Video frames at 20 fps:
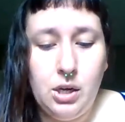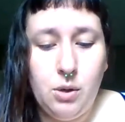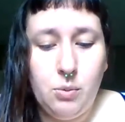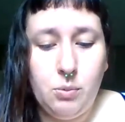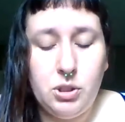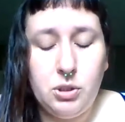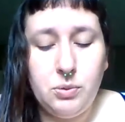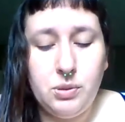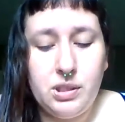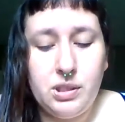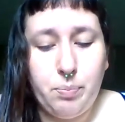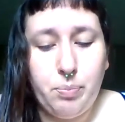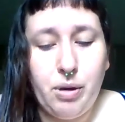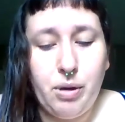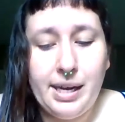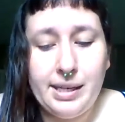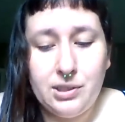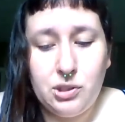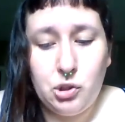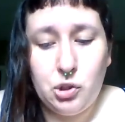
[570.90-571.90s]
When she was
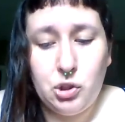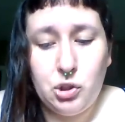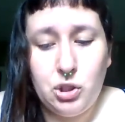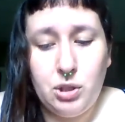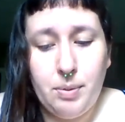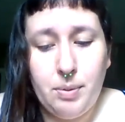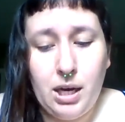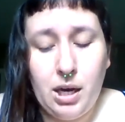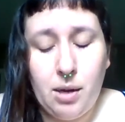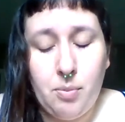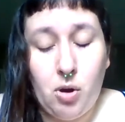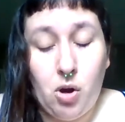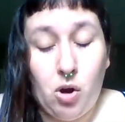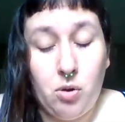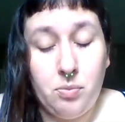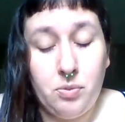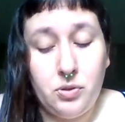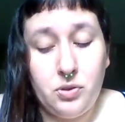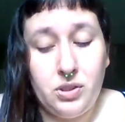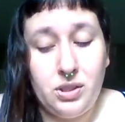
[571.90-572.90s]
depressed, she'd become
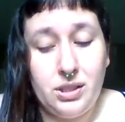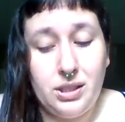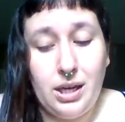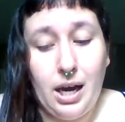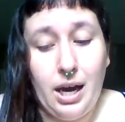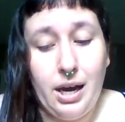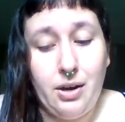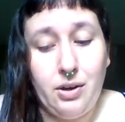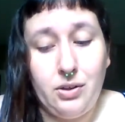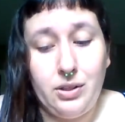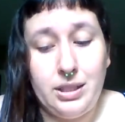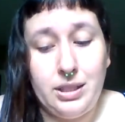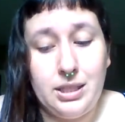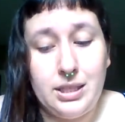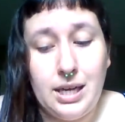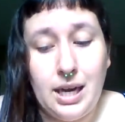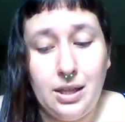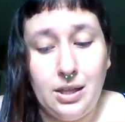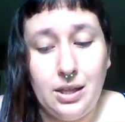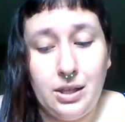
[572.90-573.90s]
almost entirely
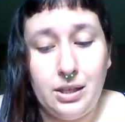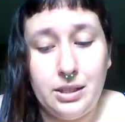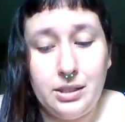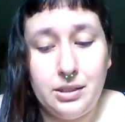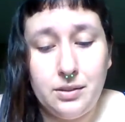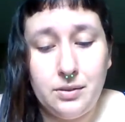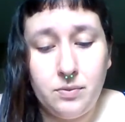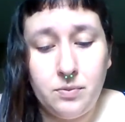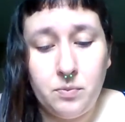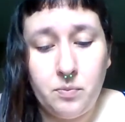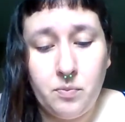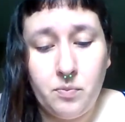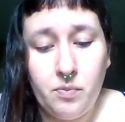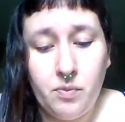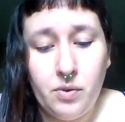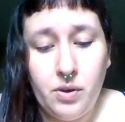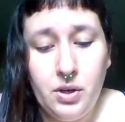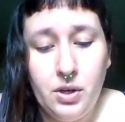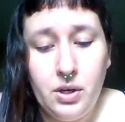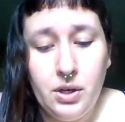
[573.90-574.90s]
silent.
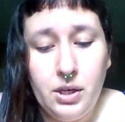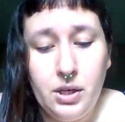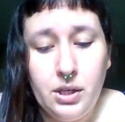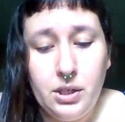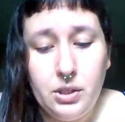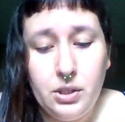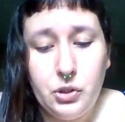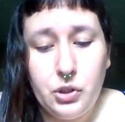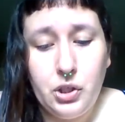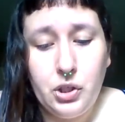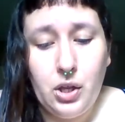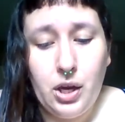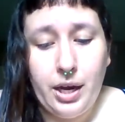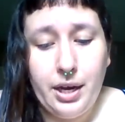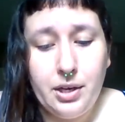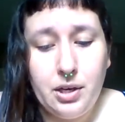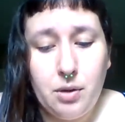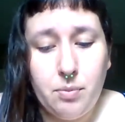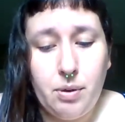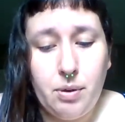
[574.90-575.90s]
She'd lie
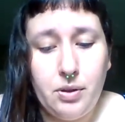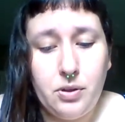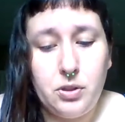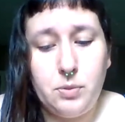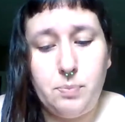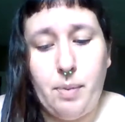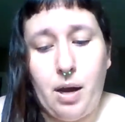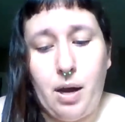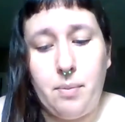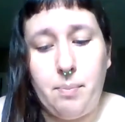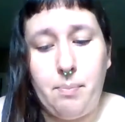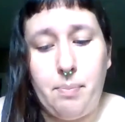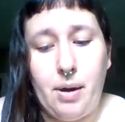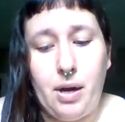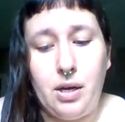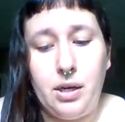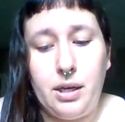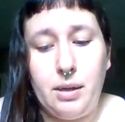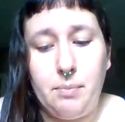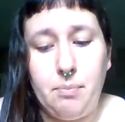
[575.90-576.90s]
on her brother's bottom
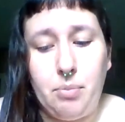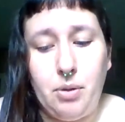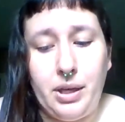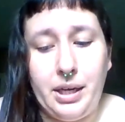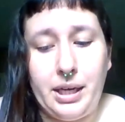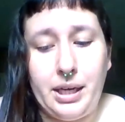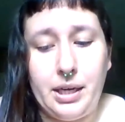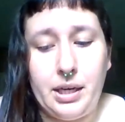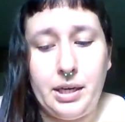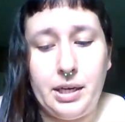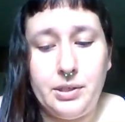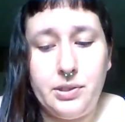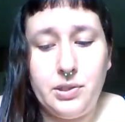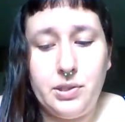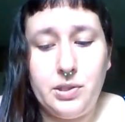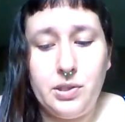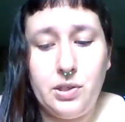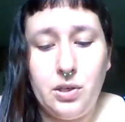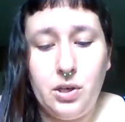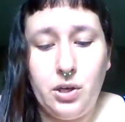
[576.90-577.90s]
bunk and blink at
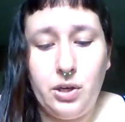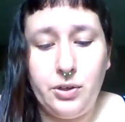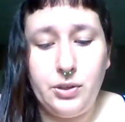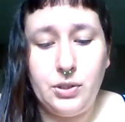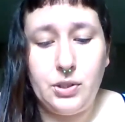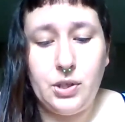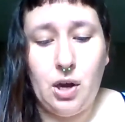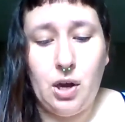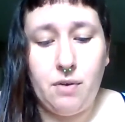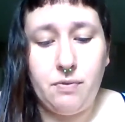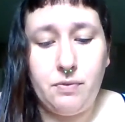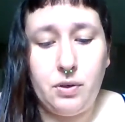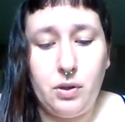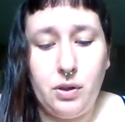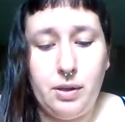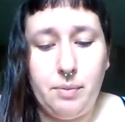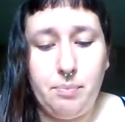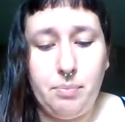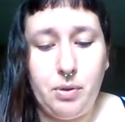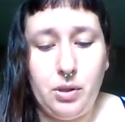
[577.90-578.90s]
us, her soft,
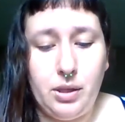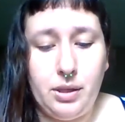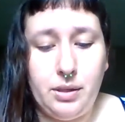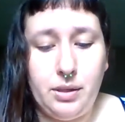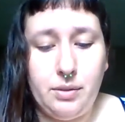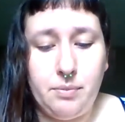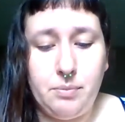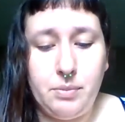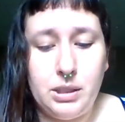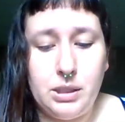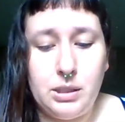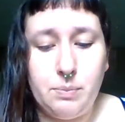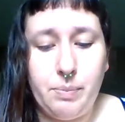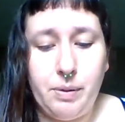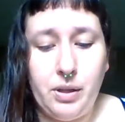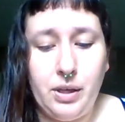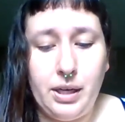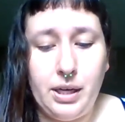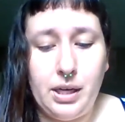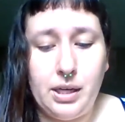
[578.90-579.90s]
limp limbs
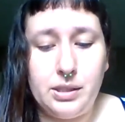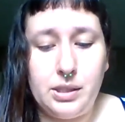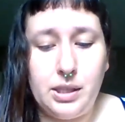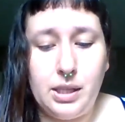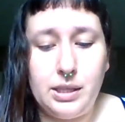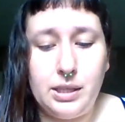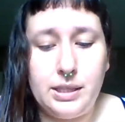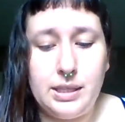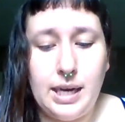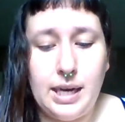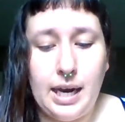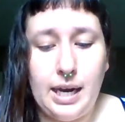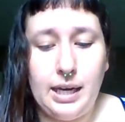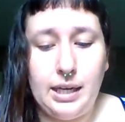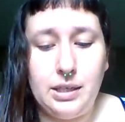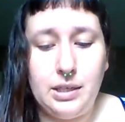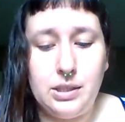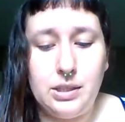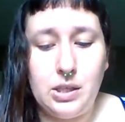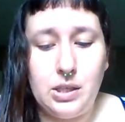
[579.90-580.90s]
spilling onto the
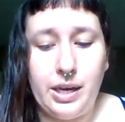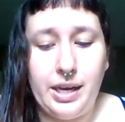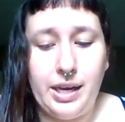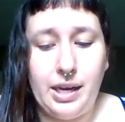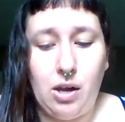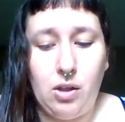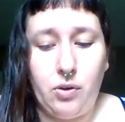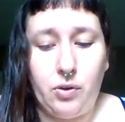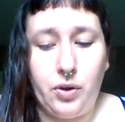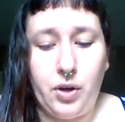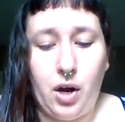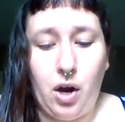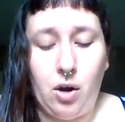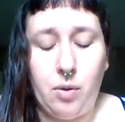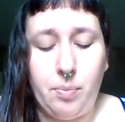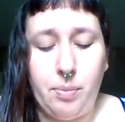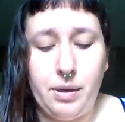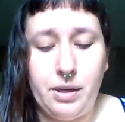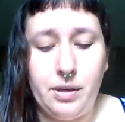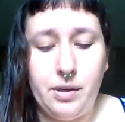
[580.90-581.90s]
stained, slate-colored
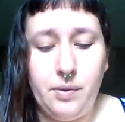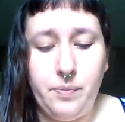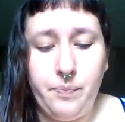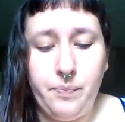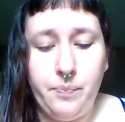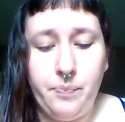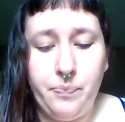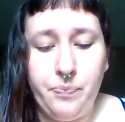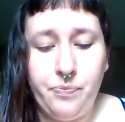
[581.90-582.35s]
carpet.